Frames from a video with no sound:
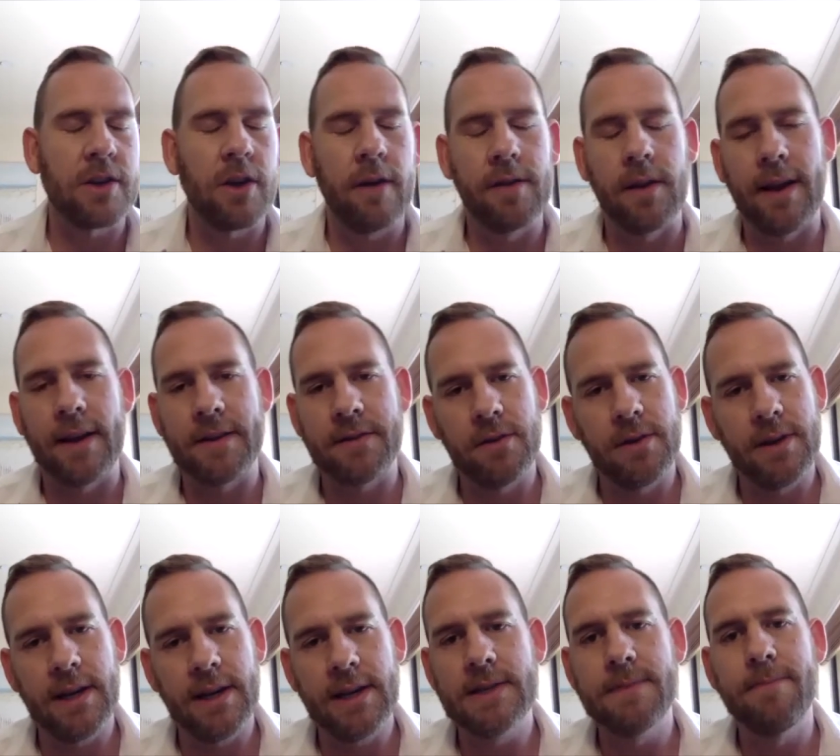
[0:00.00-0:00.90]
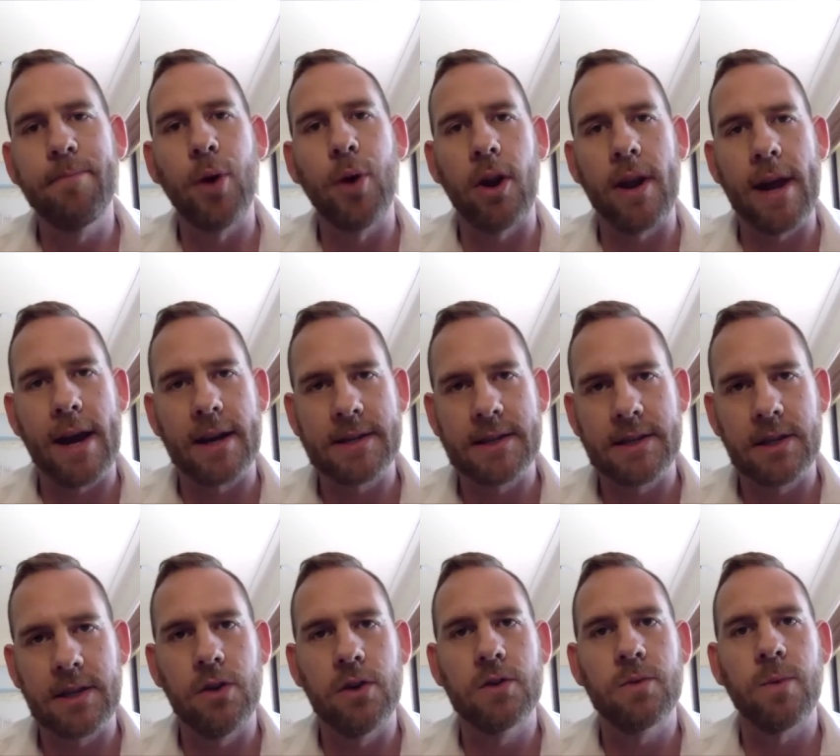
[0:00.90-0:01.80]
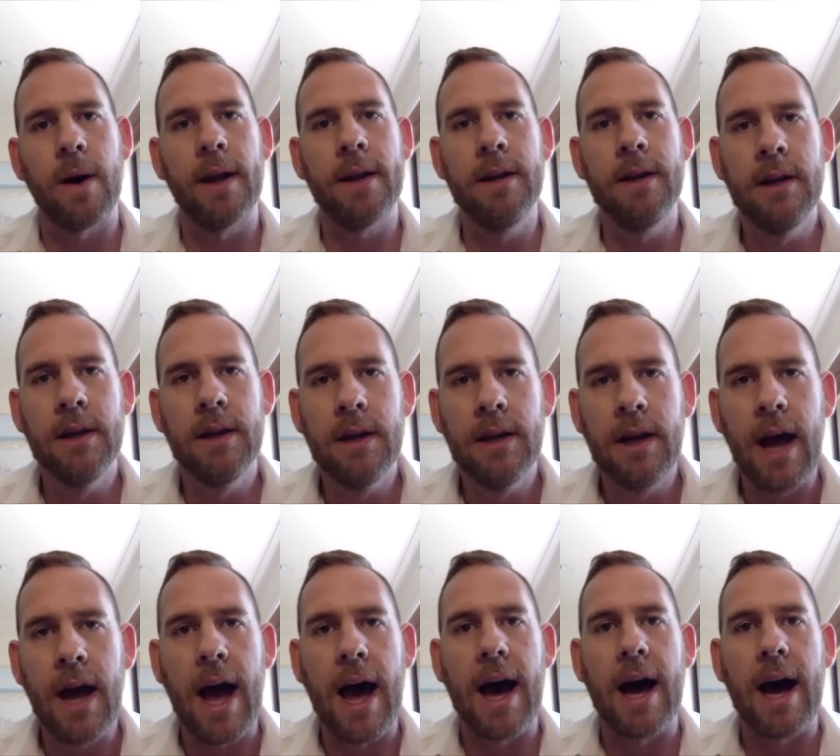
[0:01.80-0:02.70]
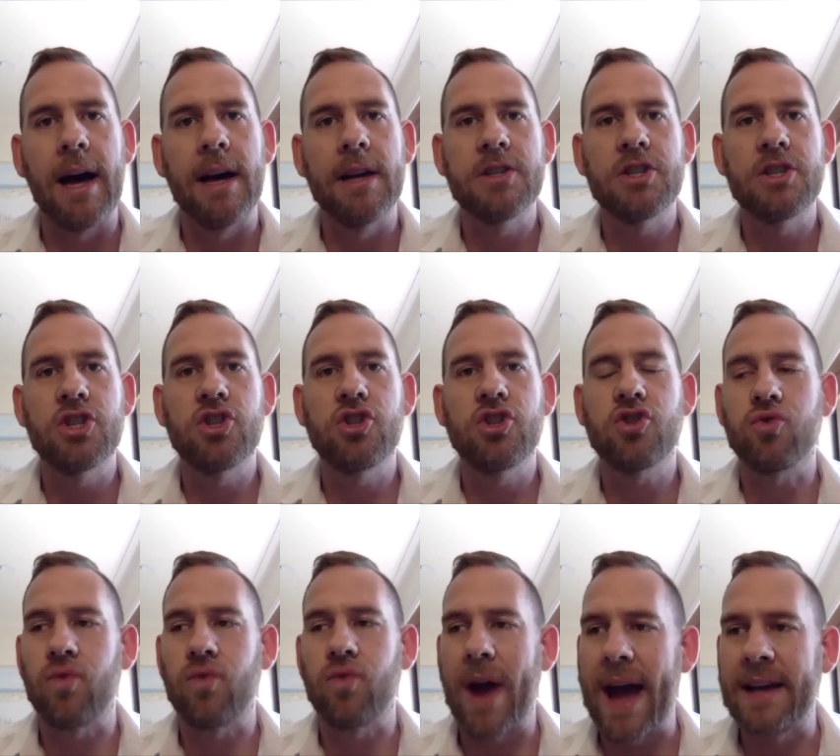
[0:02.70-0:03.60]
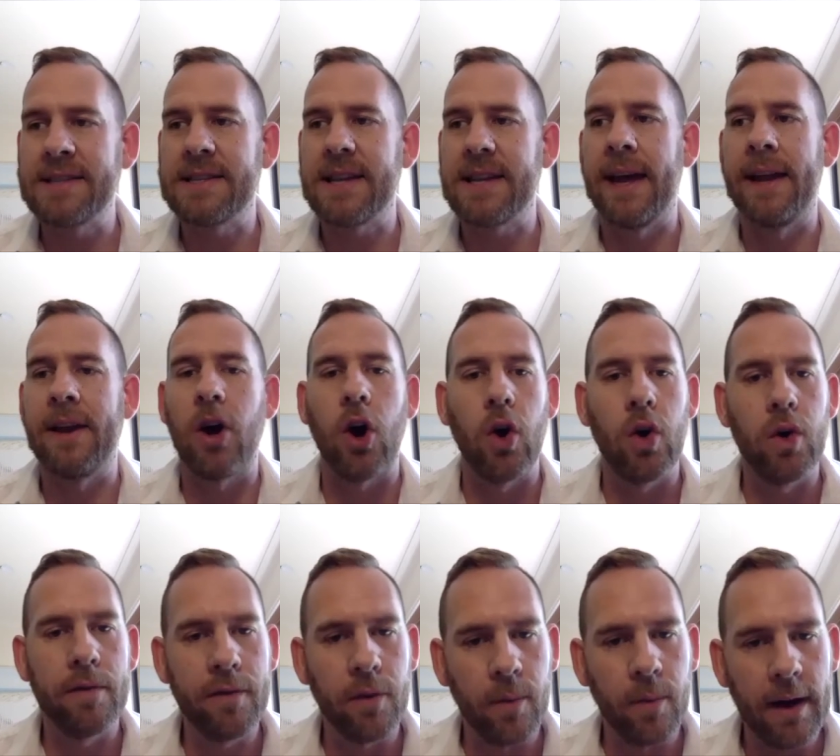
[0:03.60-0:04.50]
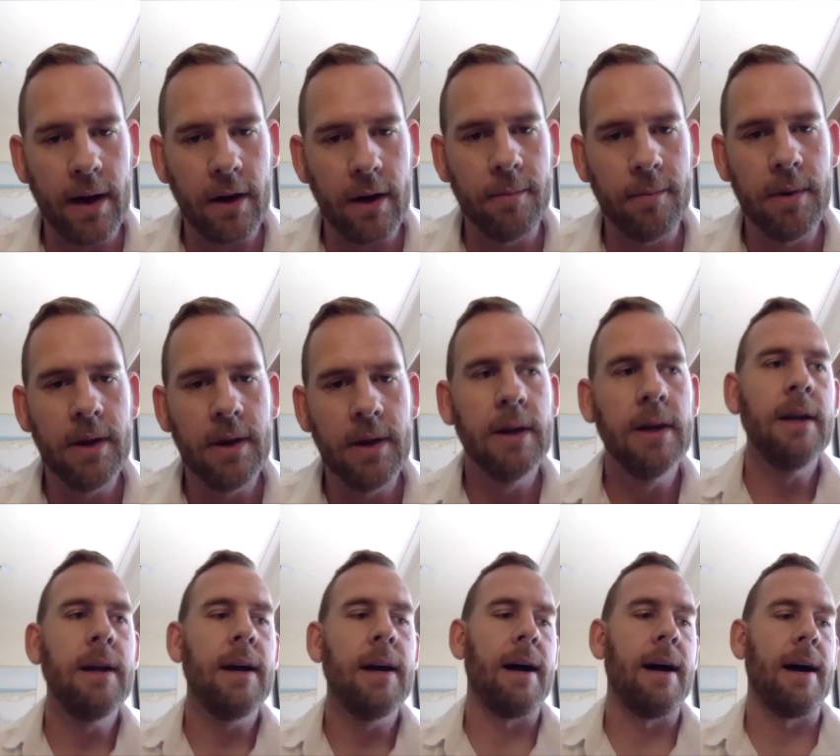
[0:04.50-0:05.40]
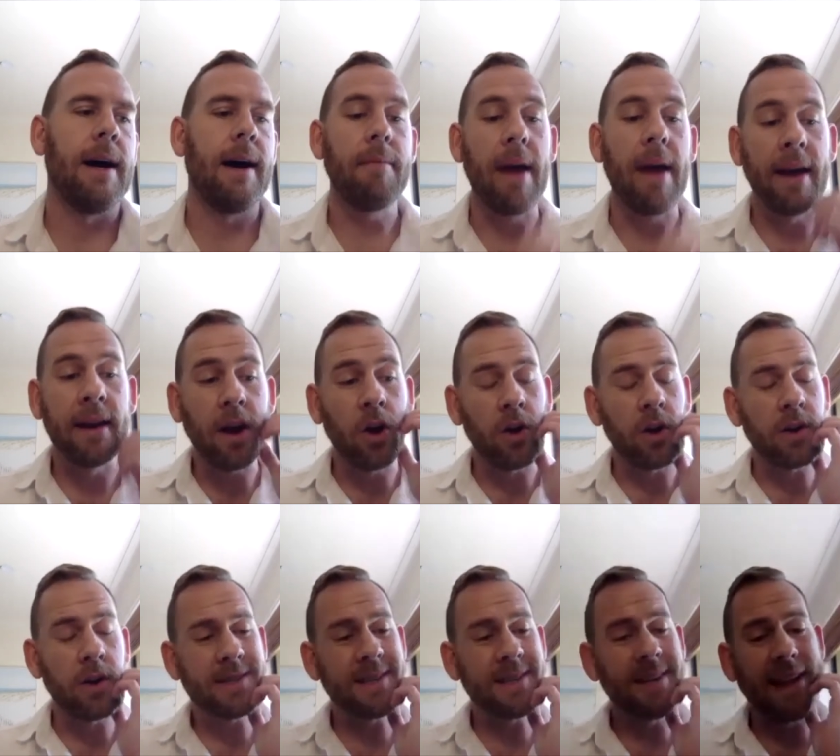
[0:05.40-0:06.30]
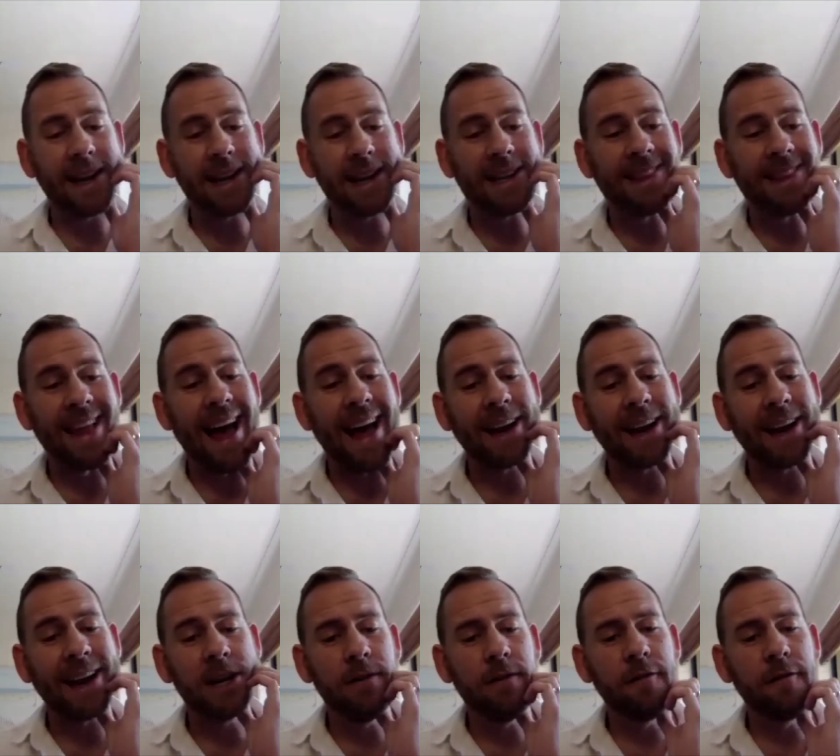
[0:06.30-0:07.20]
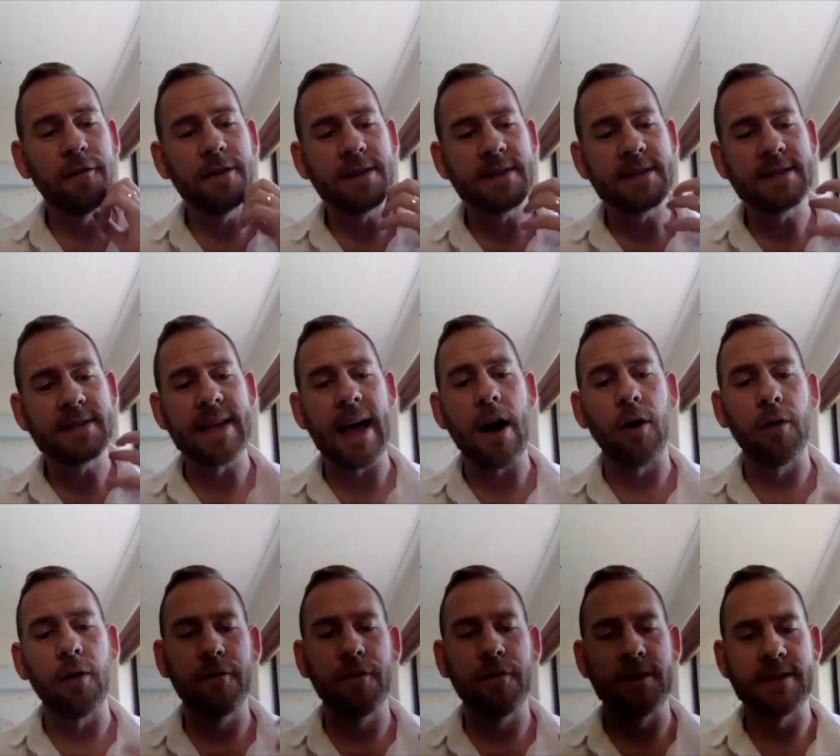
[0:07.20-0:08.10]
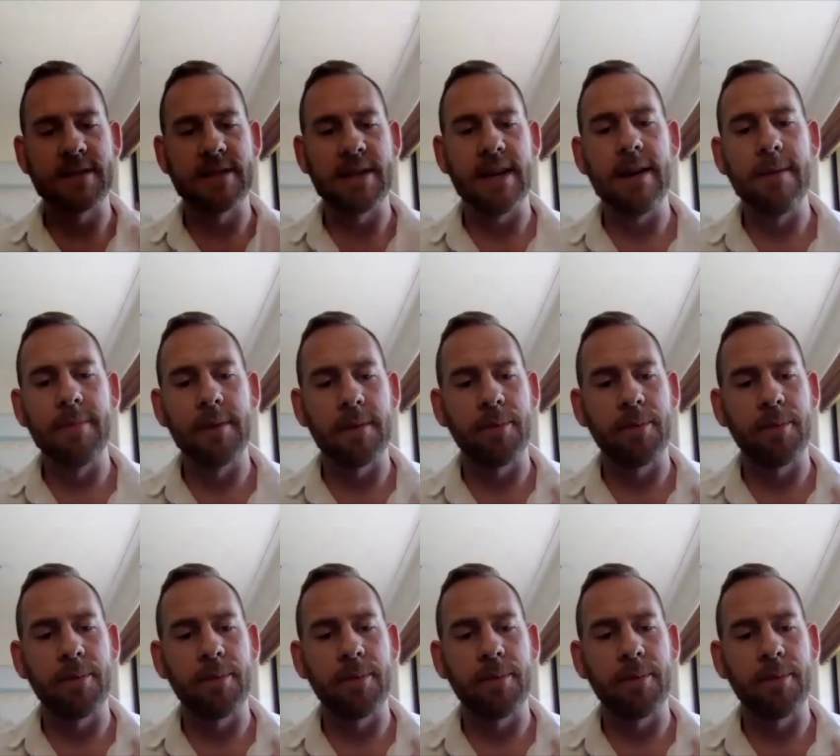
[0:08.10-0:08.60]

over the last few years, burnout is a huge one. Uh, stress and overwhelm. Um, and mm. honestly, like lack of self esteem and a